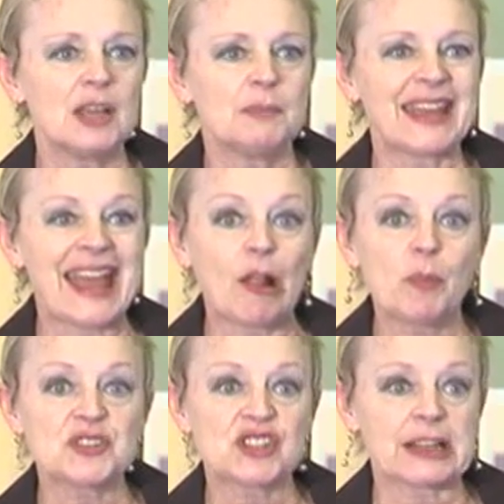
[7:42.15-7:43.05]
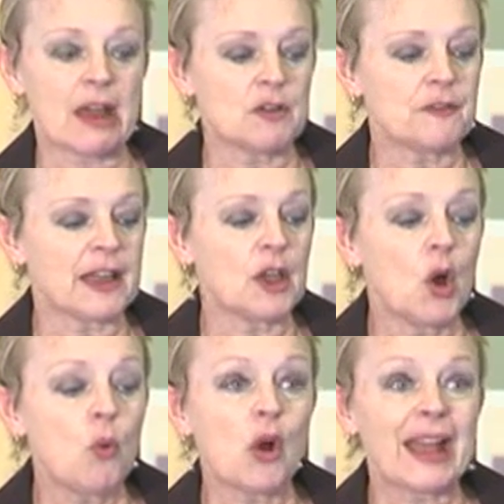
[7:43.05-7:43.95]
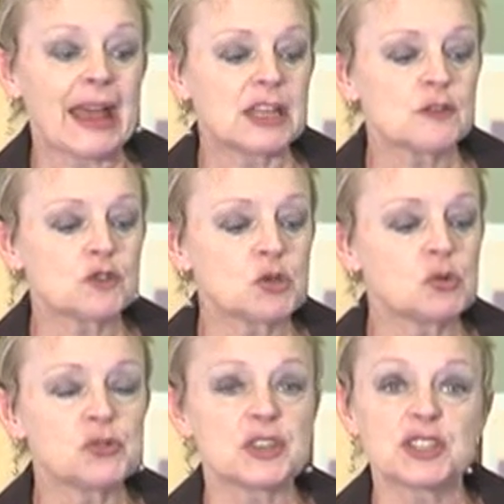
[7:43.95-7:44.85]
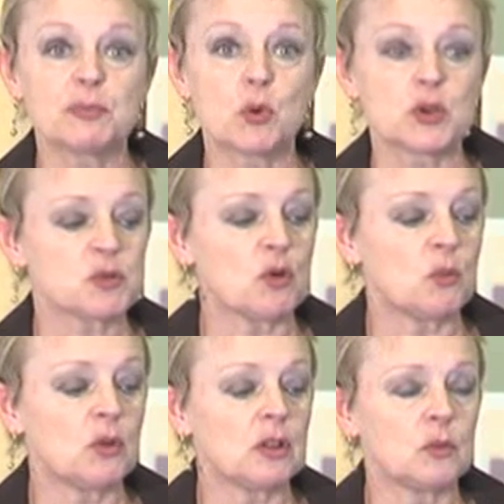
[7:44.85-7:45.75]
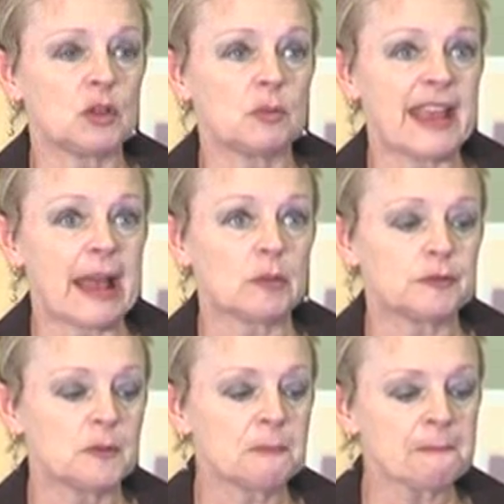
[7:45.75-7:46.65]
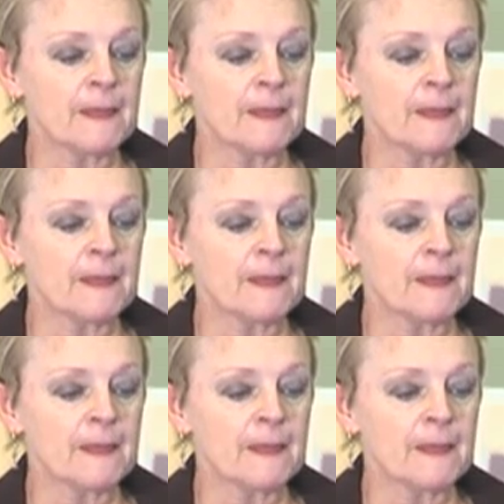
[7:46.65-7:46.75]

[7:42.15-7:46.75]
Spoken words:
might help us to clarify what kind of tools and supports will be helpful.